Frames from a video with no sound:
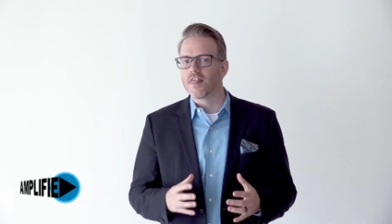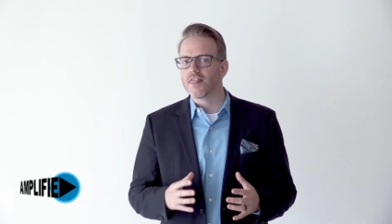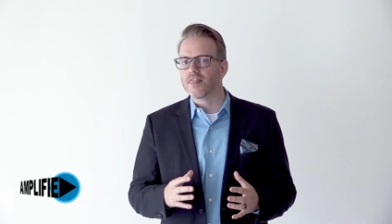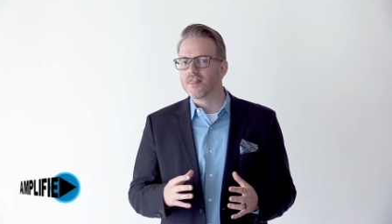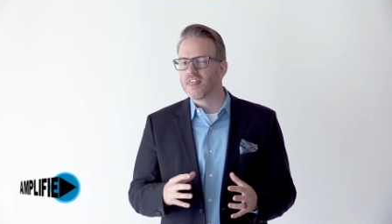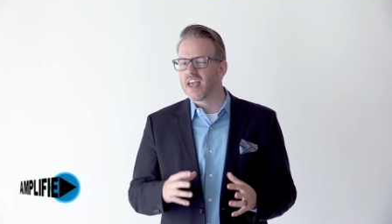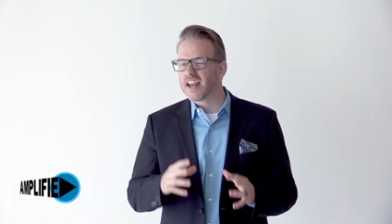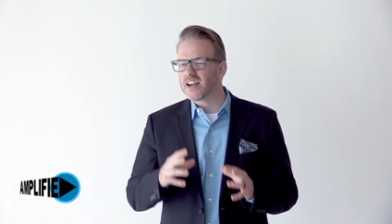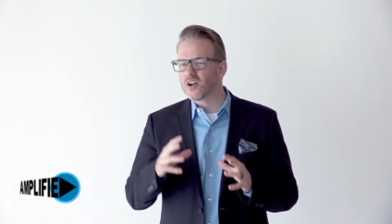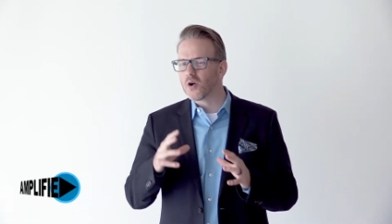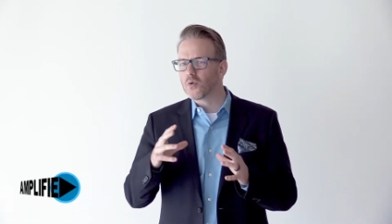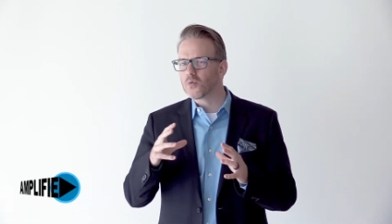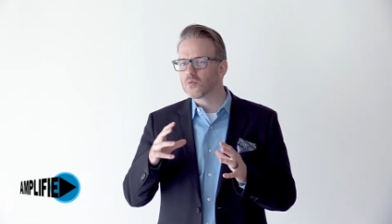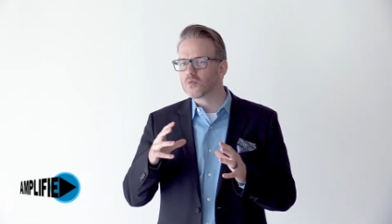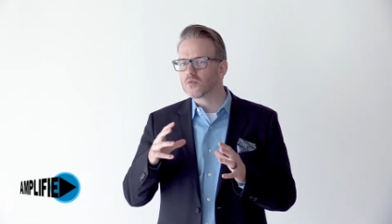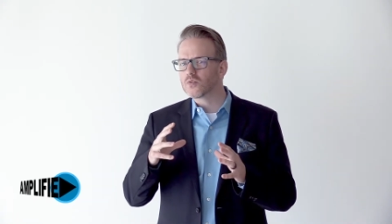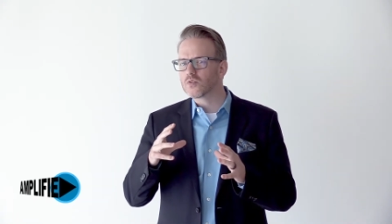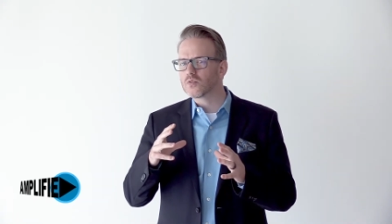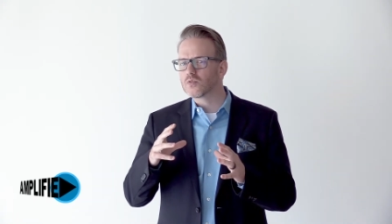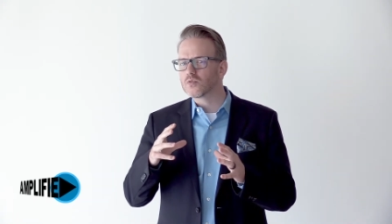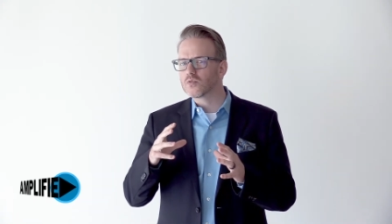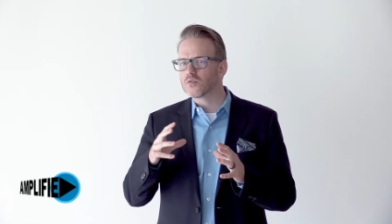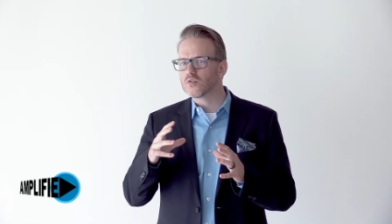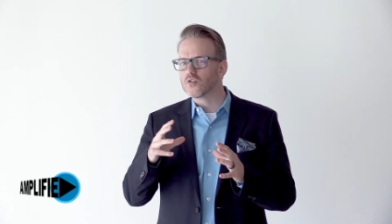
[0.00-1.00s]
They don't
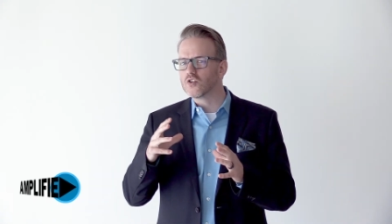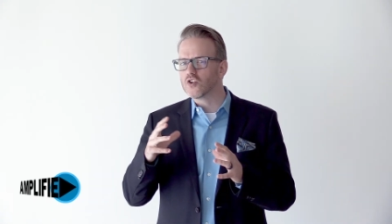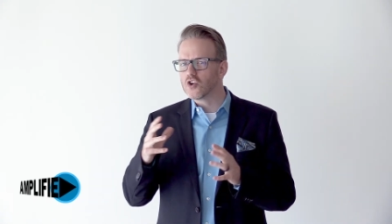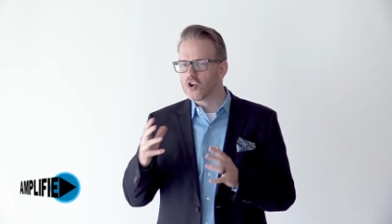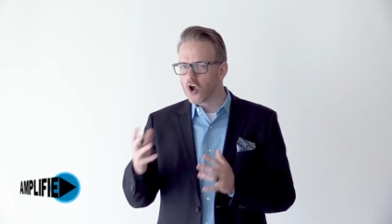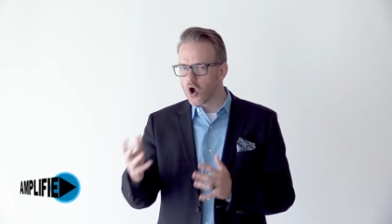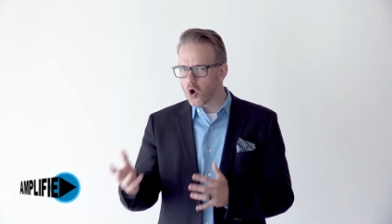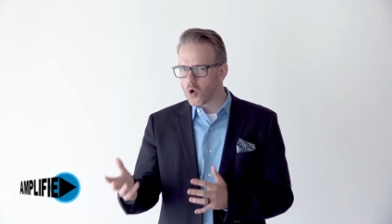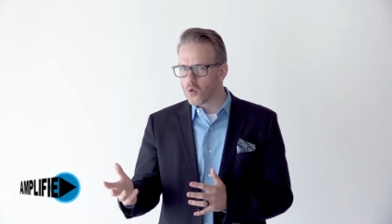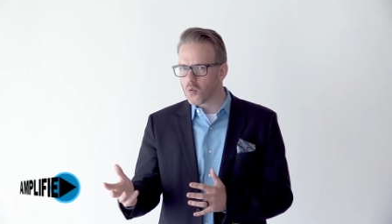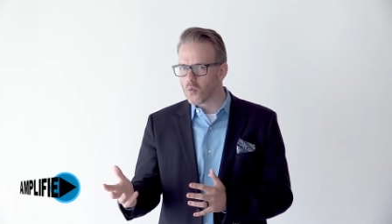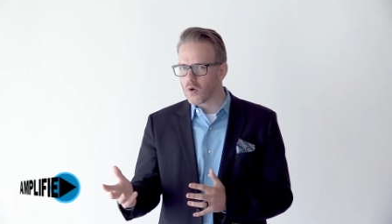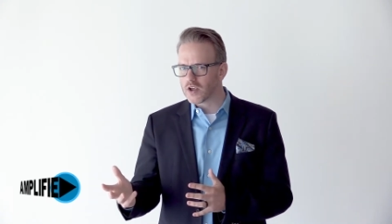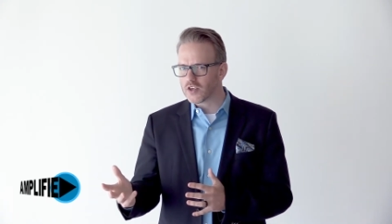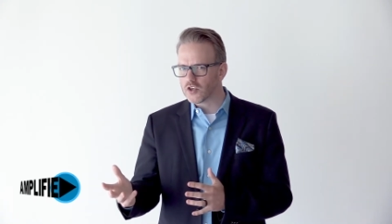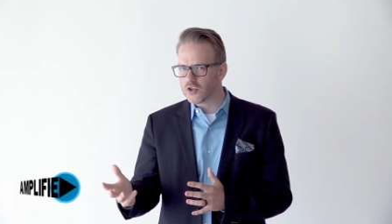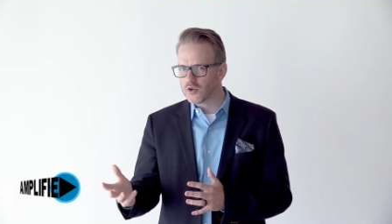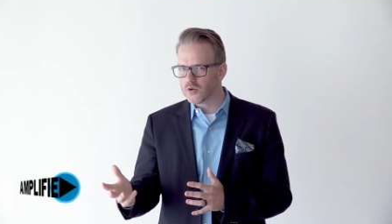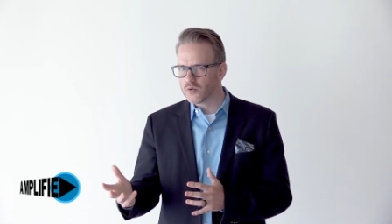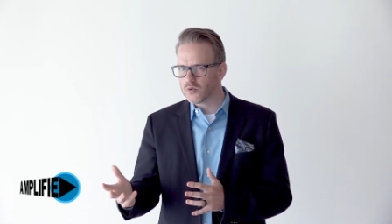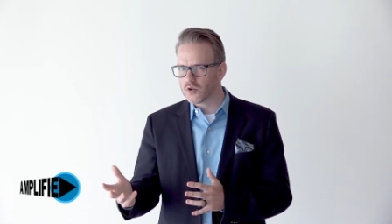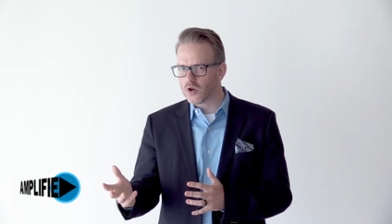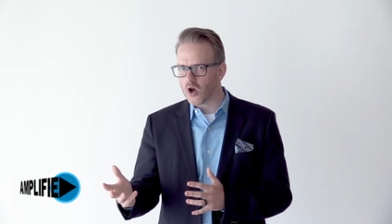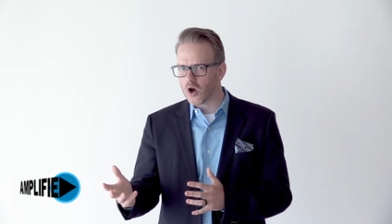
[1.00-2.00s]
know what
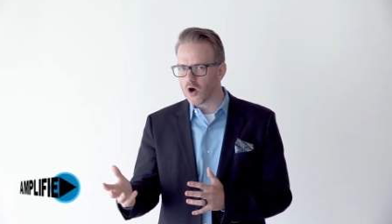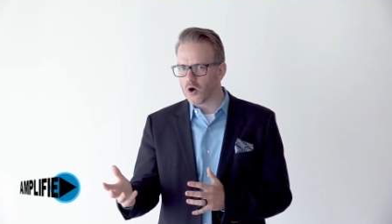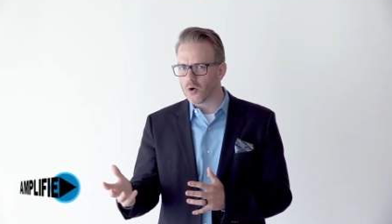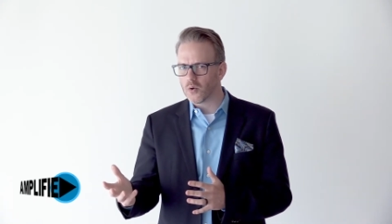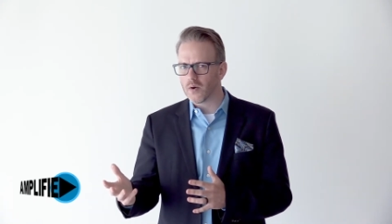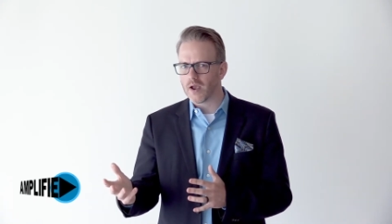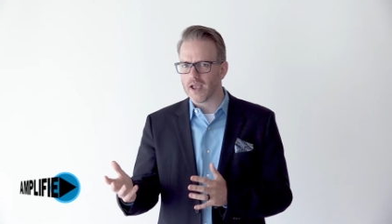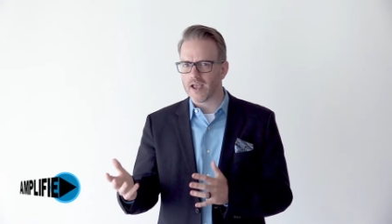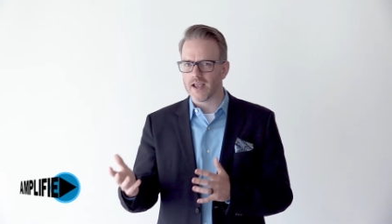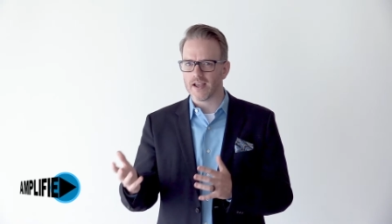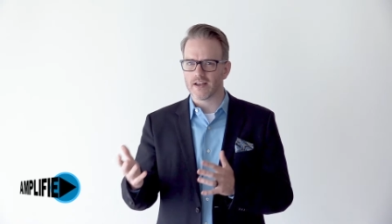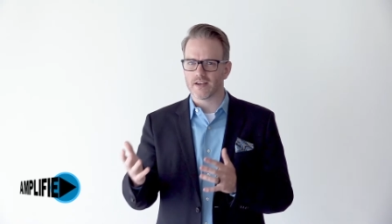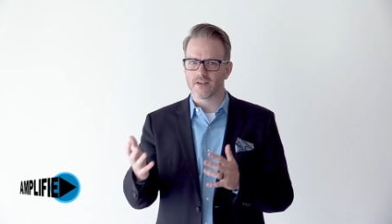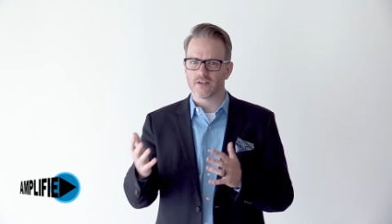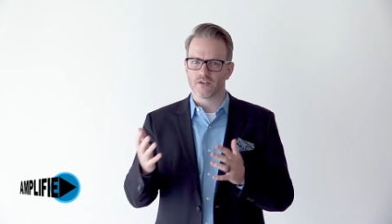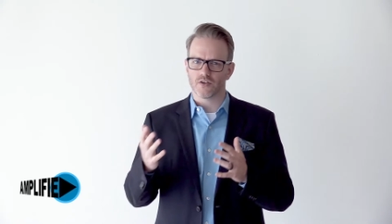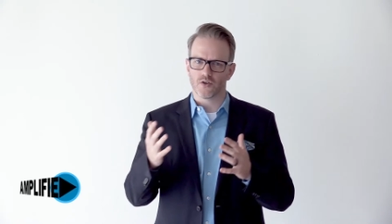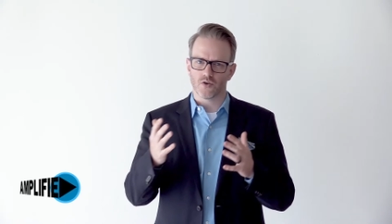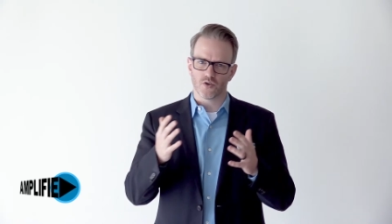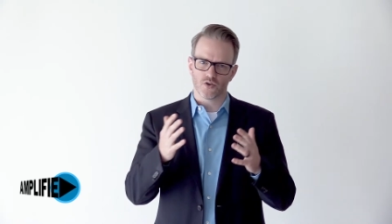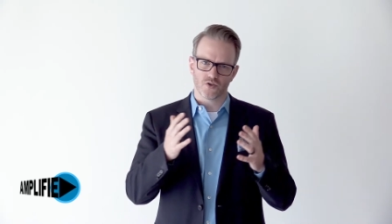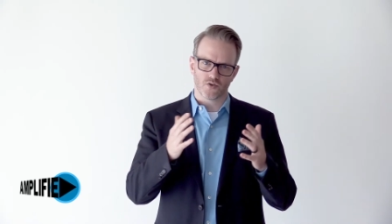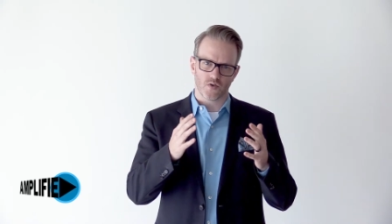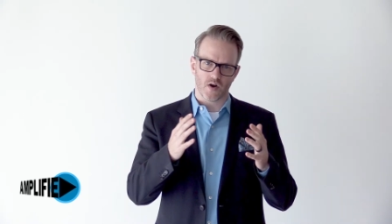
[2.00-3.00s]
you know and
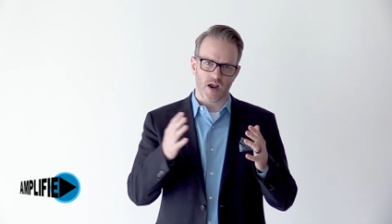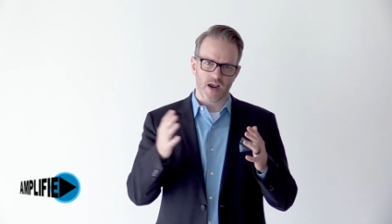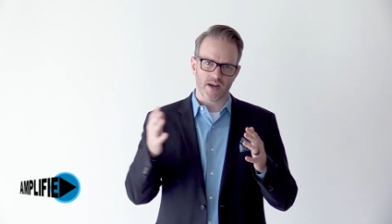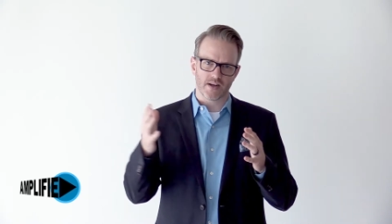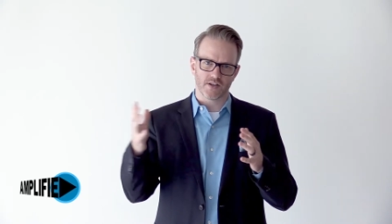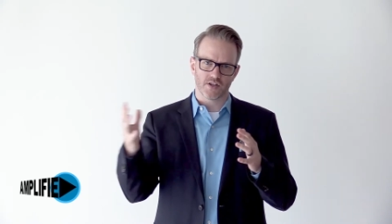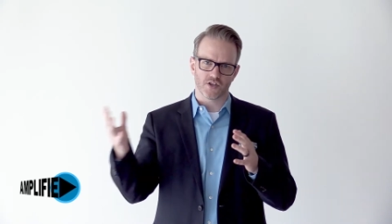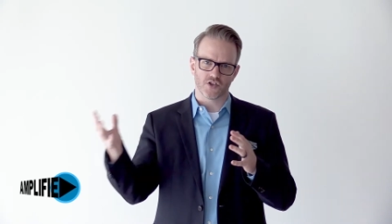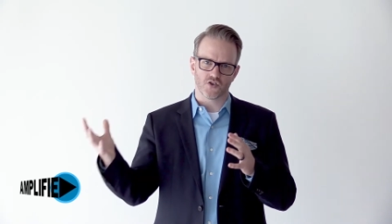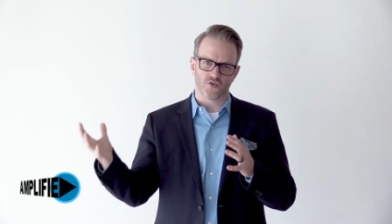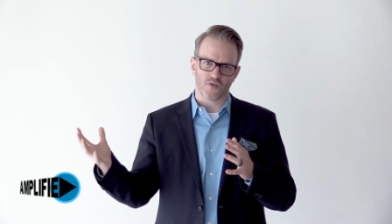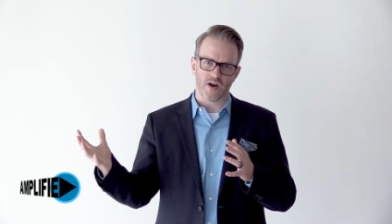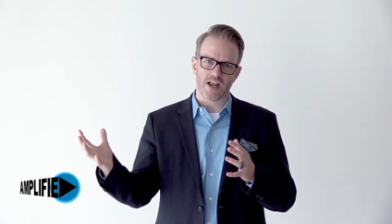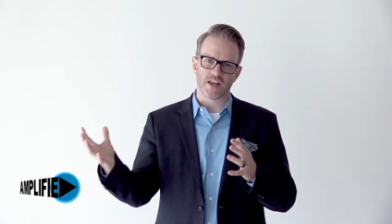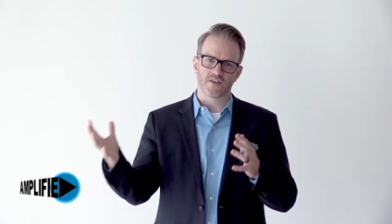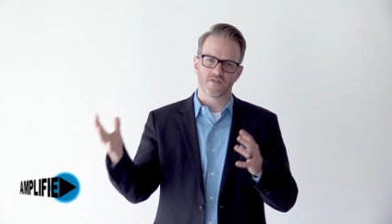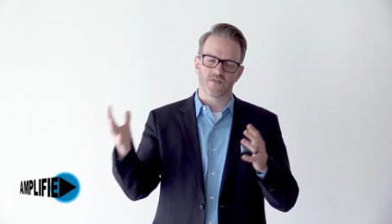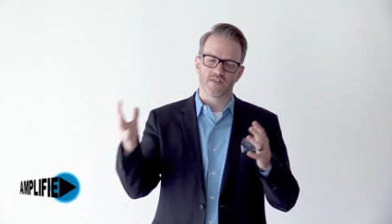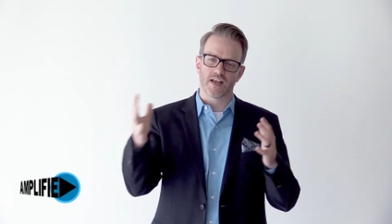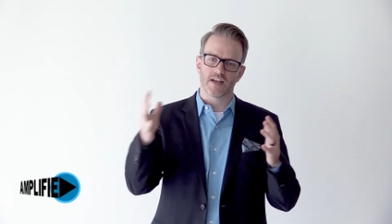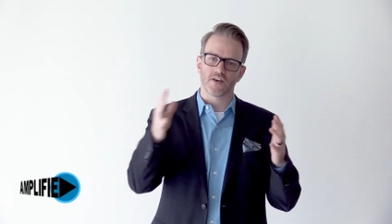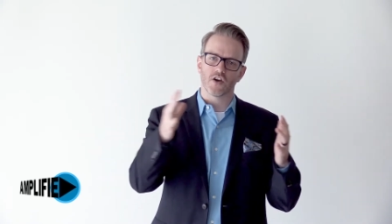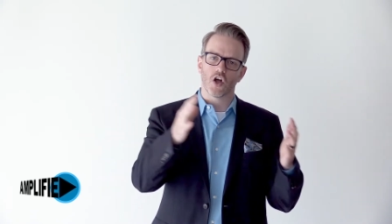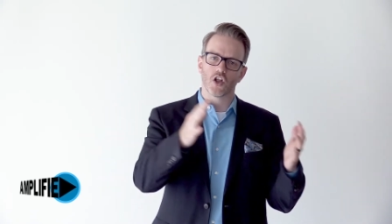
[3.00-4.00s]
you're trying to
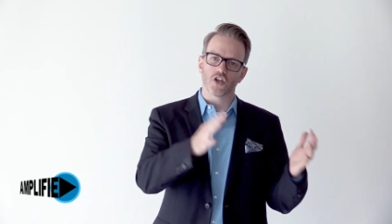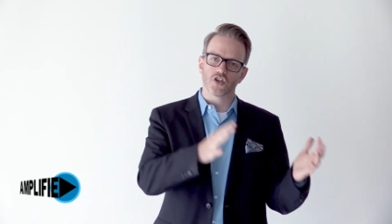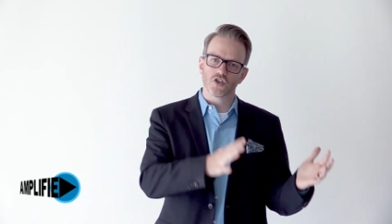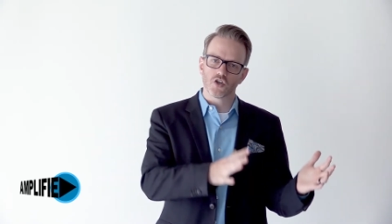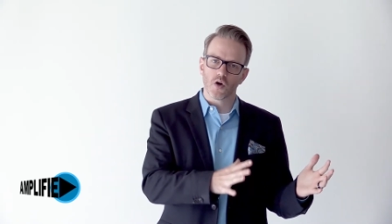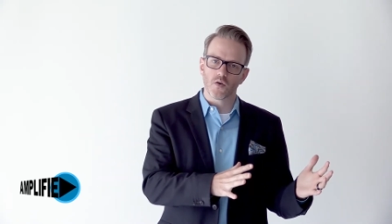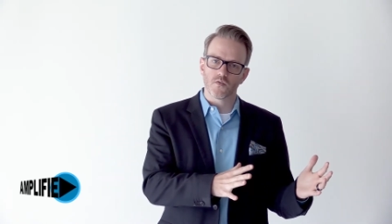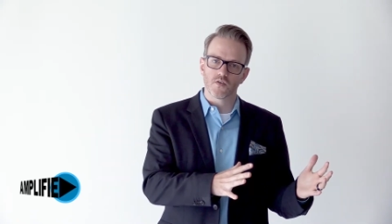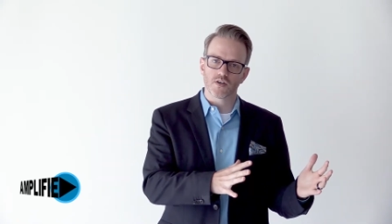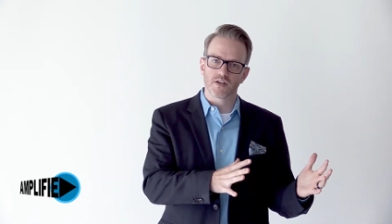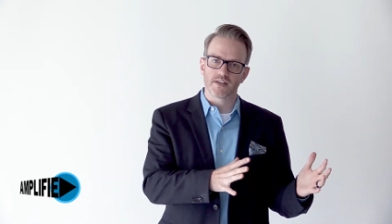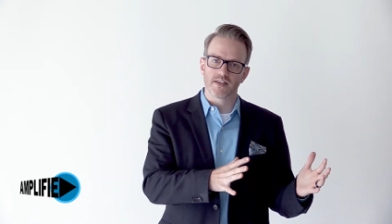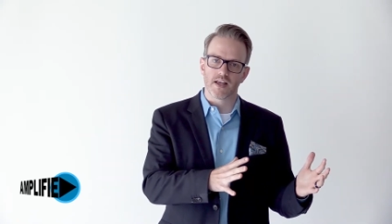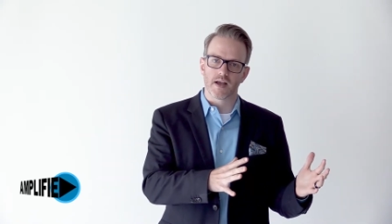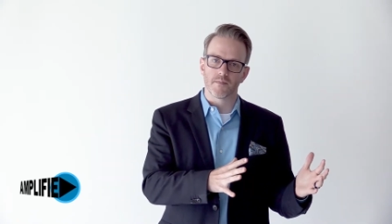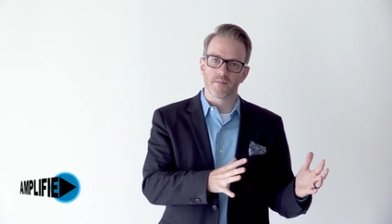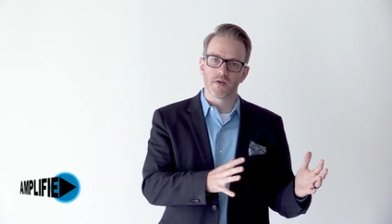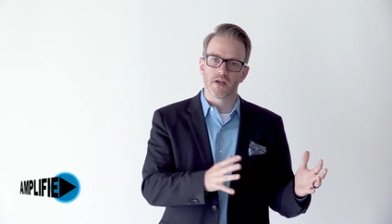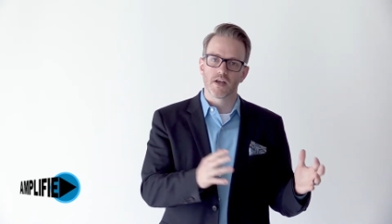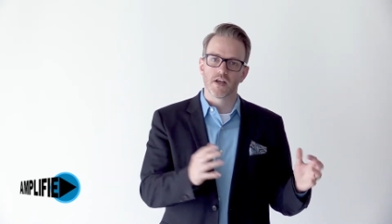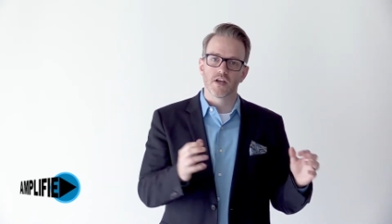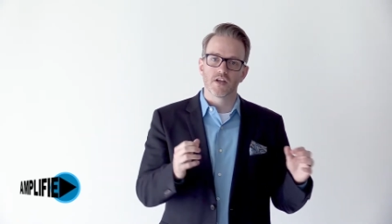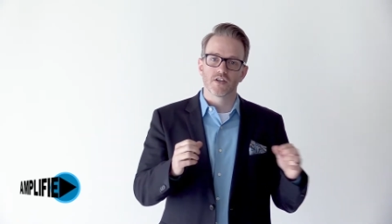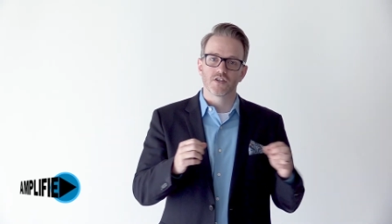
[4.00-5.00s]
transfer that knowledge over to them.